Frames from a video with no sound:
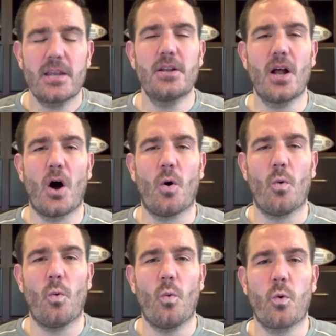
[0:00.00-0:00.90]
You
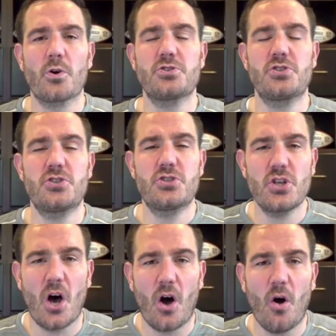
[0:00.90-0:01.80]
know, we're
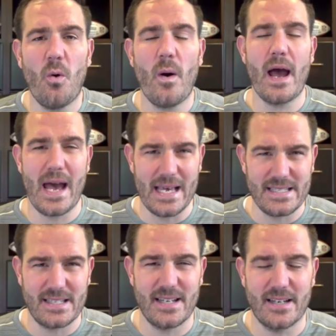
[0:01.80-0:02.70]
so
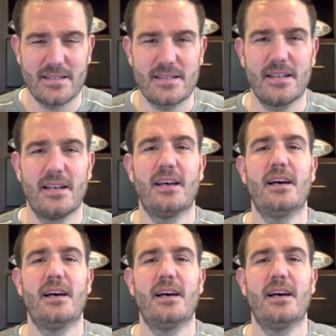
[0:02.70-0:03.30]
hesitant